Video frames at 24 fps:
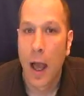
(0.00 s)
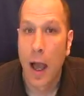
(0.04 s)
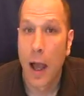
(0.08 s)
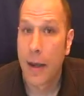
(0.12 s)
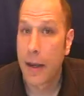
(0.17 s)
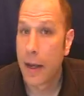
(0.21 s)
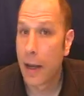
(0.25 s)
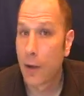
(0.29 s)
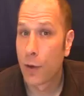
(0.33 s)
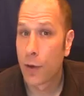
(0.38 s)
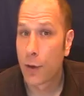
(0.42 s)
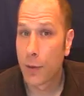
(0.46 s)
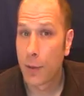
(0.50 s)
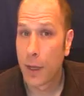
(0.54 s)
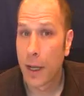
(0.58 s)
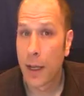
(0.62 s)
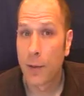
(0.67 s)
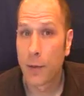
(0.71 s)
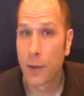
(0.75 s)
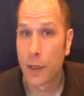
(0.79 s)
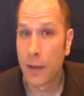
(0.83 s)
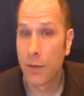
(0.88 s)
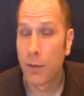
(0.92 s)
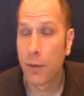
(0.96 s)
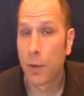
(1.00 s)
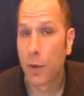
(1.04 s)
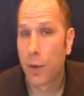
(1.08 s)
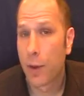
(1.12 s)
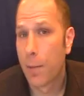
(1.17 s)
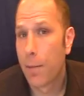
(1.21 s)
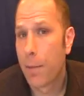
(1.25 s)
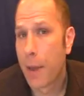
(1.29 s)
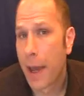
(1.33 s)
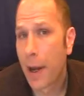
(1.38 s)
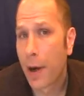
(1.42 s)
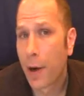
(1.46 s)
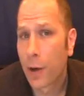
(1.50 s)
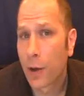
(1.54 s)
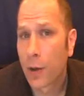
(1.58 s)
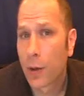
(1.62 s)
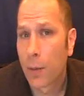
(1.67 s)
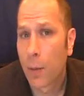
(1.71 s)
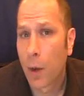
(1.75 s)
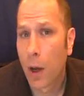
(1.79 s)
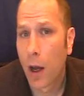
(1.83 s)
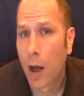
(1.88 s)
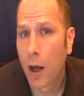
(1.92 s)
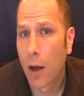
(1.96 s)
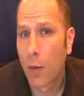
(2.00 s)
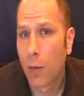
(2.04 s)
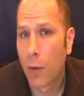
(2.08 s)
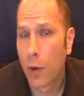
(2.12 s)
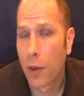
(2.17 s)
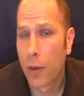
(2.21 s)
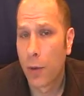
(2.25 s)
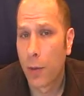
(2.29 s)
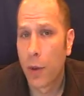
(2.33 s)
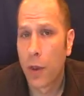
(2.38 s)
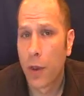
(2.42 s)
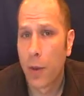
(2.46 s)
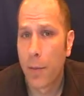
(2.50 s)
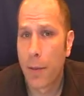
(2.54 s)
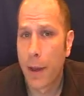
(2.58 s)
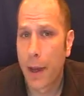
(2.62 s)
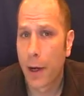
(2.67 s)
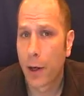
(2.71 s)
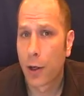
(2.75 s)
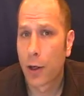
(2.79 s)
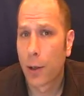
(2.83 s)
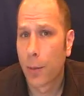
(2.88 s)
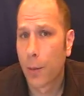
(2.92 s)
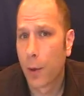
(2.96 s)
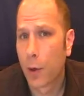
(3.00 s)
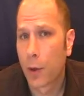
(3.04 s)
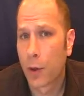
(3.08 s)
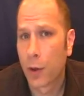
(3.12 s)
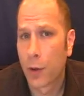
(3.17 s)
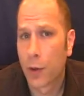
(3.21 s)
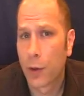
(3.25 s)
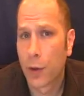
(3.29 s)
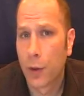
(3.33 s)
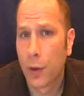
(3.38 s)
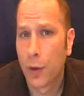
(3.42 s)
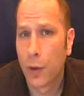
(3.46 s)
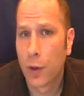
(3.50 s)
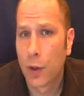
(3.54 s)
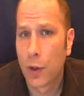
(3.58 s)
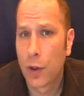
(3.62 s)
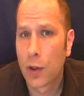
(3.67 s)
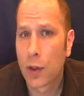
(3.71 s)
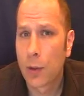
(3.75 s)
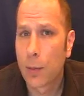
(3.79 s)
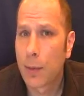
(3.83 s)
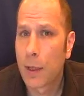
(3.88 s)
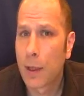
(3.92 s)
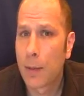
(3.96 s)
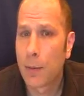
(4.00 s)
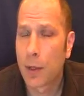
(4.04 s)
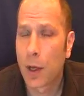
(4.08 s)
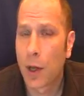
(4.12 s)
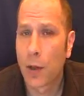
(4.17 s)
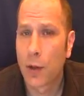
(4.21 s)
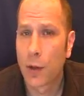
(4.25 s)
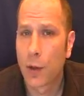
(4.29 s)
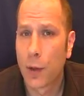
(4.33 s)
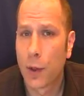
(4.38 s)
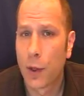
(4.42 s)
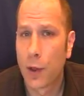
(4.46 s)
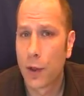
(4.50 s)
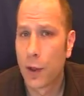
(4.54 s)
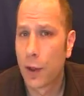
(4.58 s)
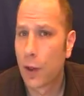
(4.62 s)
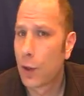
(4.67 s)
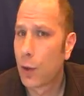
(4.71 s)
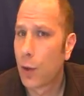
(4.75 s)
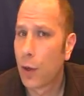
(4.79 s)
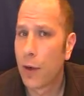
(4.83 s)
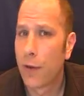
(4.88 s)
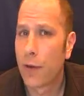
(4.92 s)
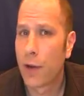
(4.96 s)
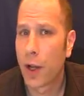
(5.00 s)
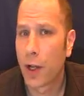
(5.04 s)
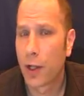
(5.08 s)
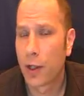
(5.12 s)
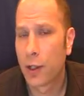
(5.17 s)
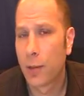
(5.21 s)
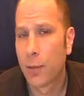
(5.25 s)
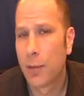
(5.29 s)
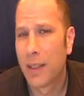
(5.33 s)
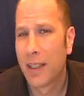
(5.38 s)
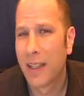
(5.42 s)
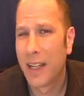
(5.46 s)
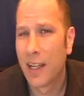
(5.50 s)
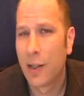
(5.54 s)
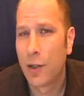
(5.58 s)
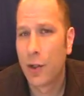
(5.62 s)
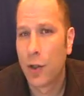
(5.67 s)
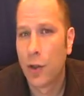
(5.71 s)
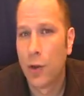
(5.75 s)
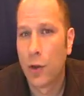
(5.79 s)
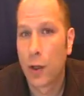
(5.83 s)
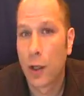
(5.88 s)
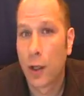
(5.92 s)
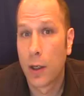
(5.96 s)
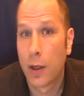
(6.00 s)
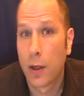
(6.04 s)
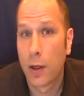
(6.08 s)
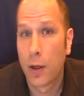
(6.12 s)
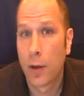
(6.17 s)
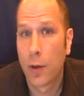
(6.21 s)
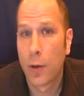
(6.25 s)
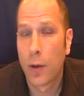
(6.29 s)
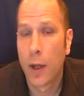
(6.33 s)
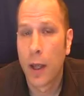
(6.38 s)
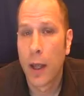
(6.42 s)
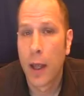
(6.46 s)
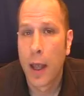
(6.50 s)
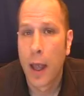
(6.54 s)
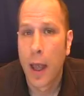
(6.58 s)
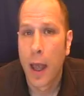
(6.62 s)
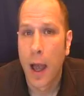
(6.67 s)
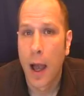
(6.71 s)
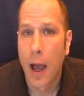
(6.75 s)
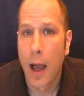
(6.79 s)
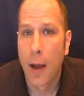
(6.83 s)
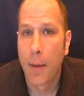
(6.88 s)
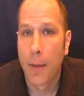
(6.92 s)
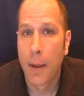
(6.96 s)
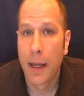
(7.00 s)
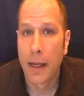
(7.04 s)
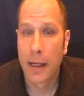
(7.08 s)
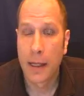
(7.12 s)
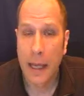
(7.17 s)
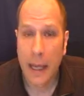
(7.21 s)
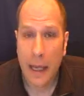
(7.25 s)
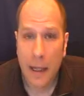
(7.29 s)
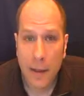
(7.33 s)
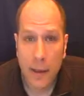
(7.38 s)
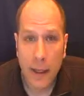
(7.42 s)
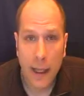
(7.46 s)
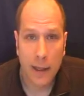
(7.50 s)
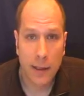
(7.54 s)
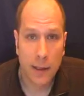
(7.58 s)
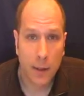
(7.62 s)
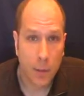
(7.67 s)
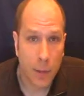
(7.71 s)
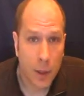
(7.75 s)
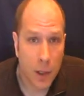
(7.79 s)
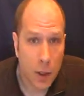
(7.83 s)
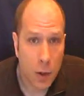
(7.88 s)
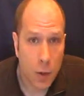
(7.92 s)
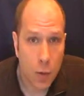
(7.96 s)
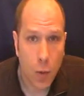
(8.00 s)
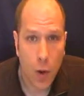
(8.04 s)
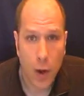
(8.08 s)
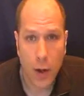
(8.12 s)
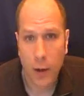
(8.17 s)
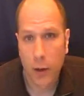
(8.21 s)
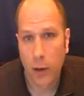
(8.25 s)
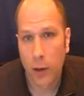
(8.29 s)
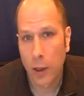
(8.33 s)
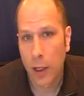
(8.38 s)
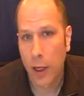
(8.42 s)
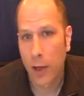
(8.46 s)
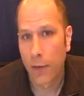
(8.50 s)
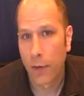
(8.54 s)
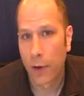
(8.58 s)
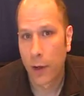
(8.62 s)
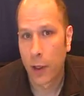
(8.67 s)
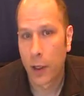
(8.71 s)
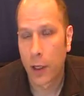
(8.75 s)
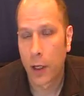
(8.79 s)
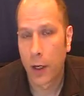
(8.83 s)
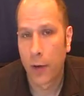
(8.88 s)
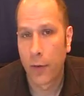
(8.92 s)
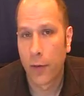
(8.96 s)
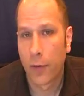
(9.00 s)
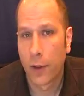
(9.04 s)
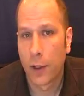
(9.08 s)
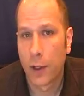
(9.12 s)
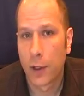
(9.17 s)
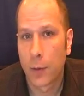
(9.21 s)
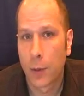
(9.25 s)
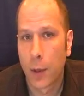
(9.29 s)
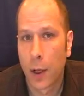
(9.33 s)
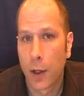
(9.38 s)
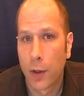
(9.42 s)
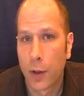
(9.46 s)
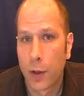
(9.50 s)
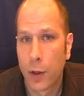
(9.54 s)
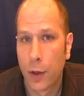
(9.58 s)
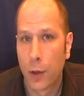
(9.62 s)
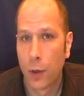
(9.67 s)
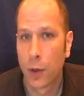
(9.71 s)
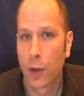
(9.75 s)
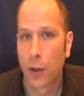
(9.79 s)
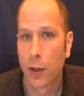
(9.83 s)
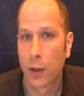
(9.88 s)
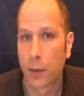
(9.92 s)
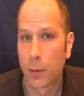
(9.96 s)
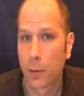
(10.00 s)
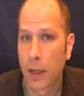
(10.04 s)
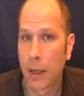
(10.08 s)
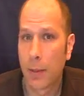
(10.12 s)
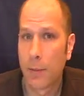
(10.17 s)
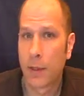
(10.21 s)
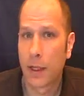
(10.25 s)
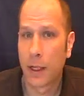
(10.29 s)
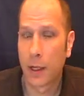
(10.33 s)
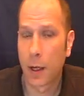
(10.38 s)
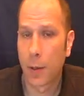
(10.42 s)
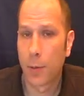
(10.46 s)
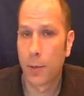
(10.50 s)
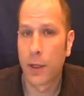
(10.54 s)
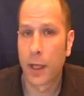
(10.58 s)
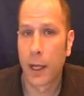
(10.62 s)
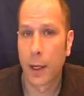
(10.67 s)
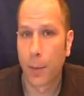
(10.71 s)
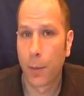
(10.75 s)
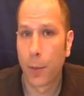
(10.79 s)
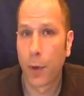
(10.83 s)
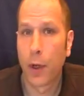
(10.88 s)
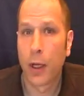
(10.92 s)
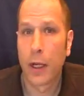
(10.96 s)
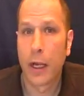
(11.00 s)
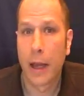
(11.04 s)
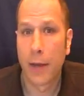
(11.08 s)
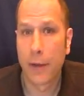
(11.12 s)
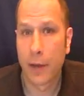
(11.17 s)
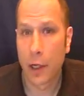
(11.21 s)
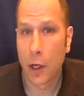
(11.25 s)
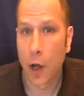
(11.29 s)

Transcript: Now, sometimes even with the better with the better commercial solutions, sometimes also there's a degree of customization you can do, and again, that's something you want to look at very carefully as well too, because sometimes that comes at a pretty heavy